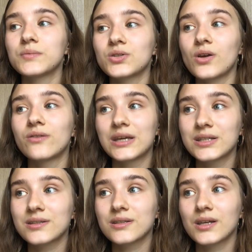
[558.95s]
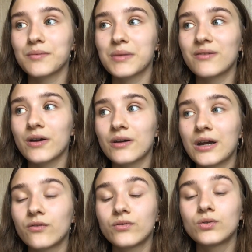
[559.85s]
So this can be very
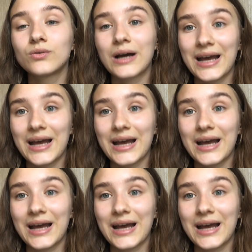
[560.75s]
helpful,